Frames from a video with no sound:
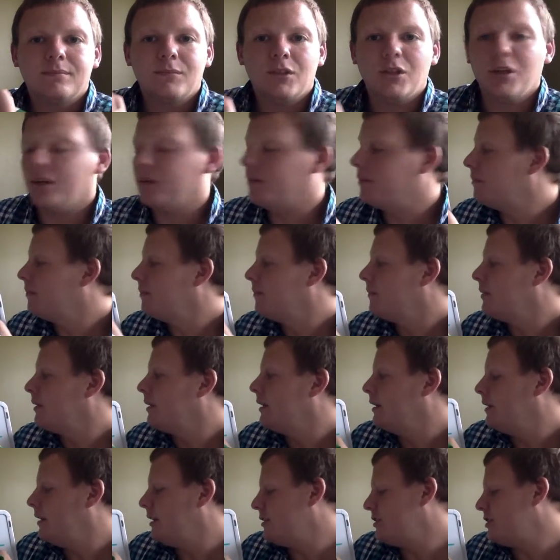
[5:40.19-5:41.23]
Good.
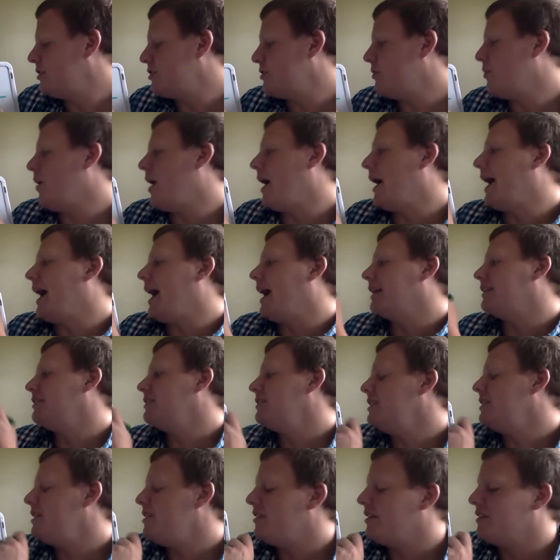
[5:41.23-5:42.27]
This is the
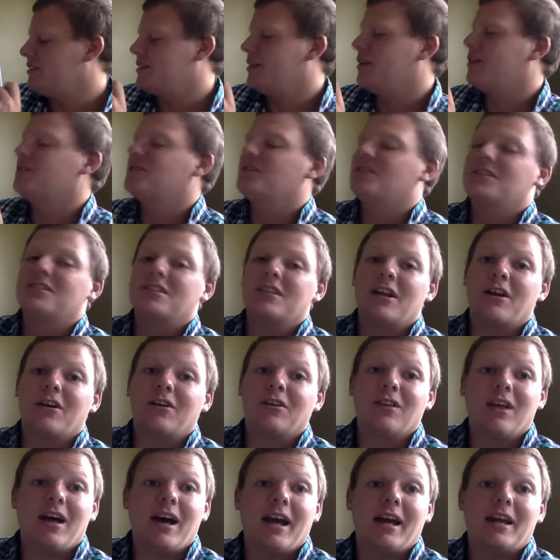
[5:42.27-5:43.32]
y-axis here, and it tells us that our
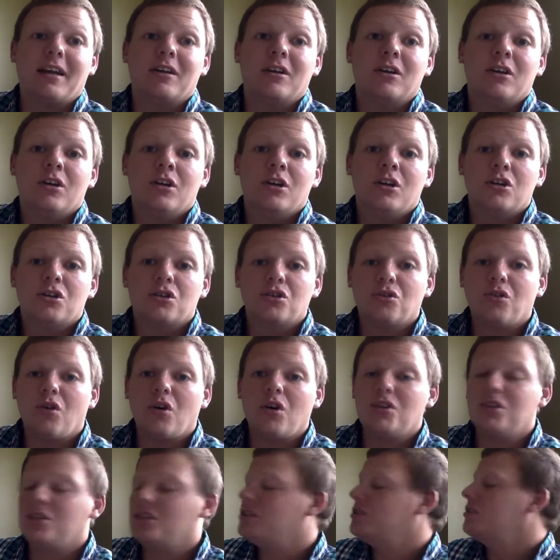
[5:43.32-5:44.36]
line
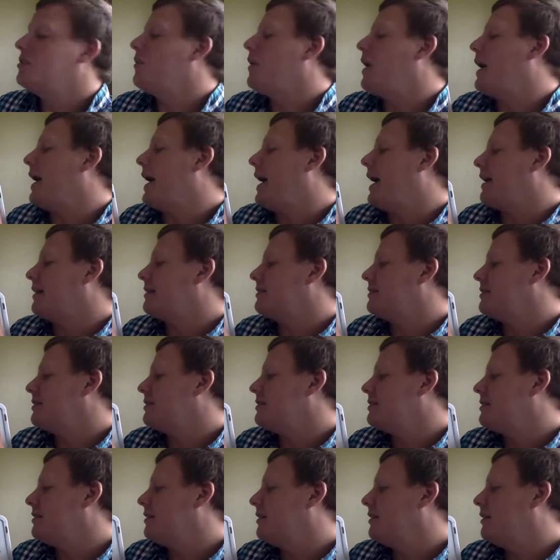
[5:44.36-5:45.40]
crosses the
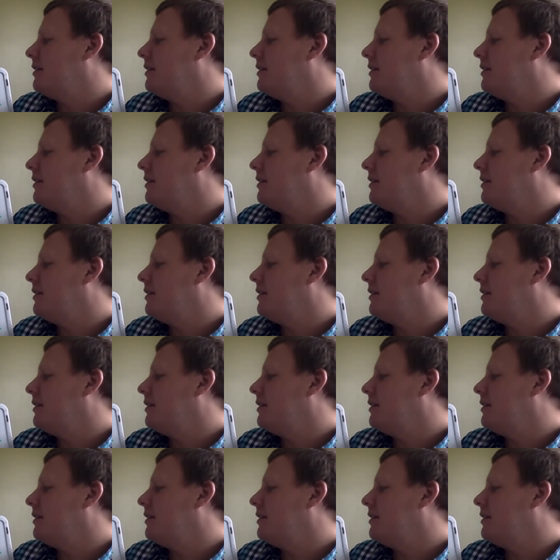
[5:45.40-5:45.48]
y-axis